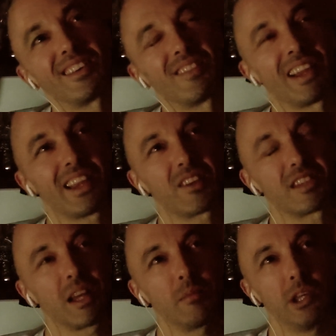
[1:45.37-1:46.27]
like, there's
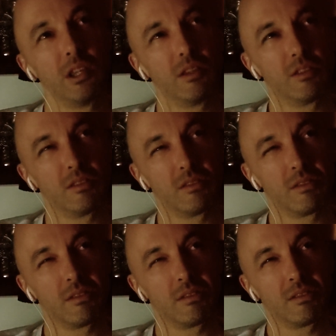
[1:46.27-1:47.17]
got to be
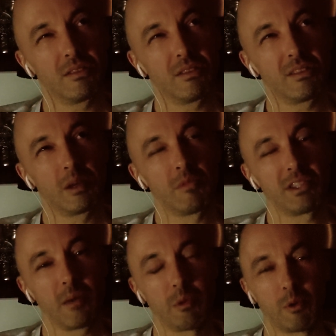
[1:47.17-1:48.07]
some
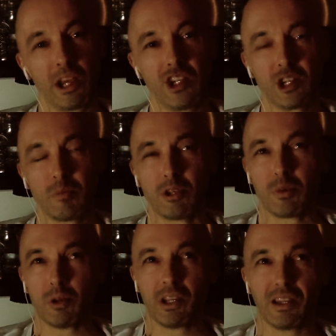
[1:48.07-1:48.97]
separation
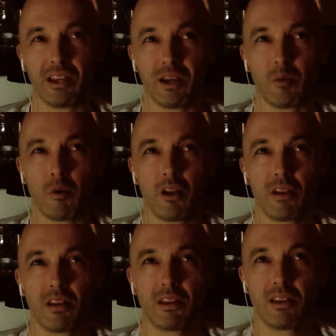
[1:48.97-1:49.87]
between, like,
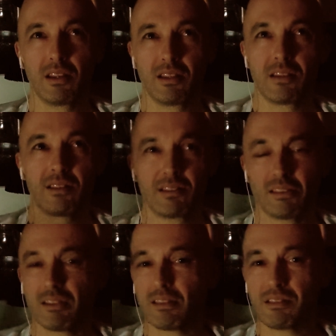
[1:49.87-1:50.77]
what this
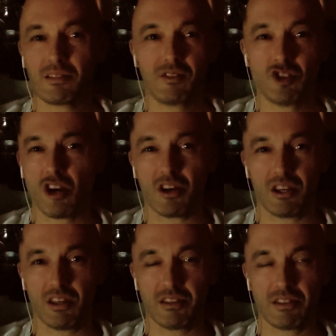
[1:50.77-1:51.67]

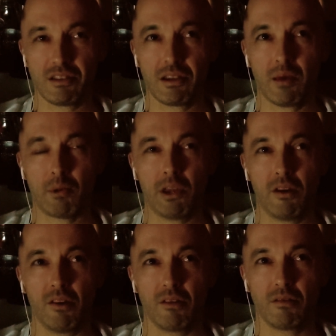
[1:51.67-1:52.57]
junk is up
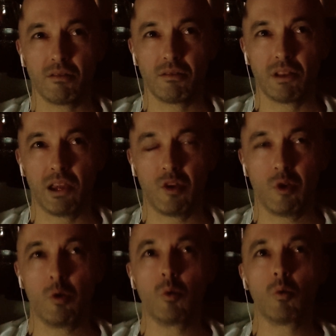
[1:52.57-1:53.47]
here and
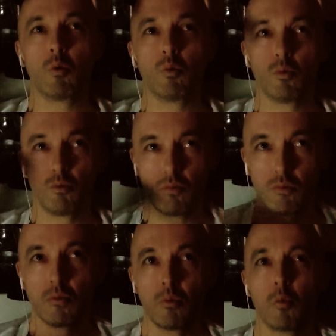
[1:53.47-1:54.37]
who
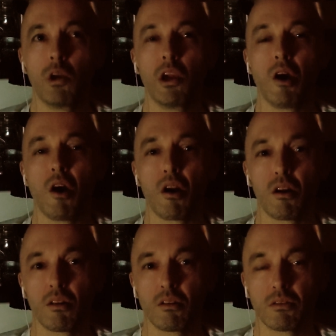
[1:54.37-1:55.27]
we are.
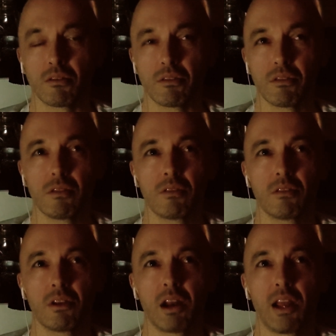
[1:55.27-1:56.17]

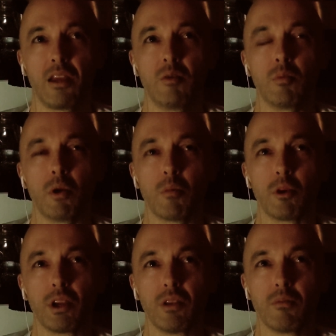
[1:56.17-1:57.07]
And I can
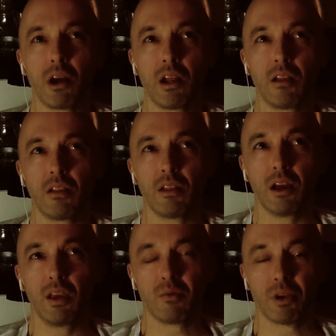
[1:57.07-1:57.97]
remember in my
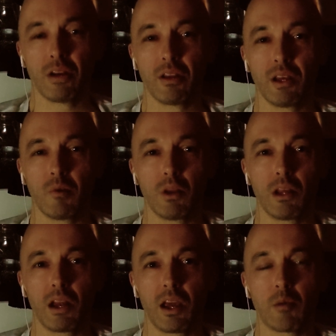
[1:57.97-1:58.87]
life kind of like when
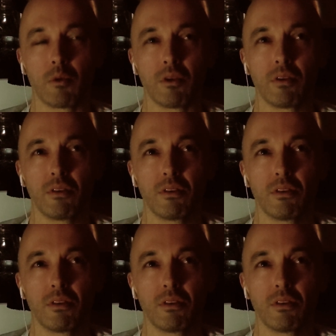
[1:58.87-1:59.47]
that happened.